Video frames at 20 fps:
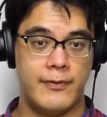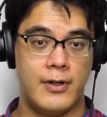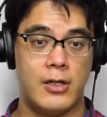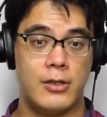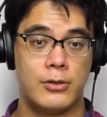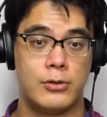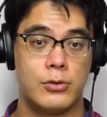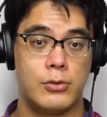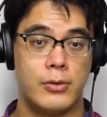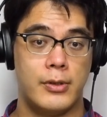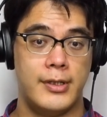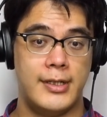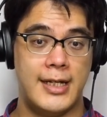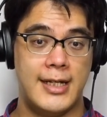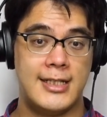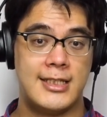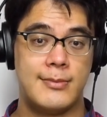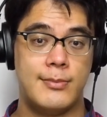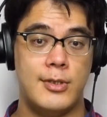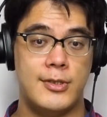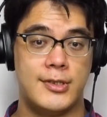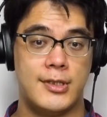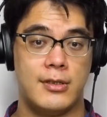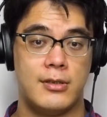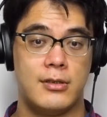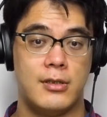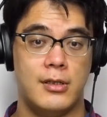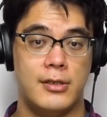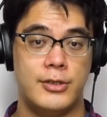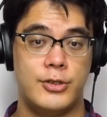hardcore dance music
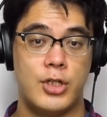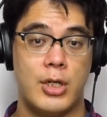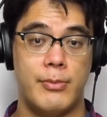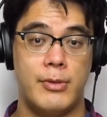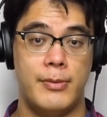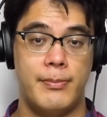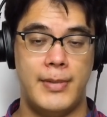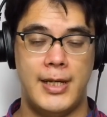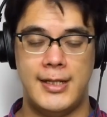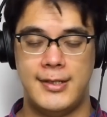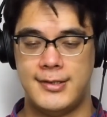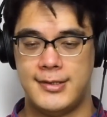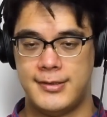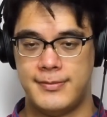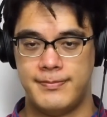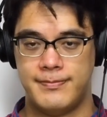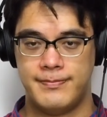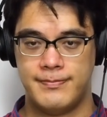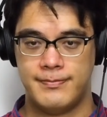called drum and bass.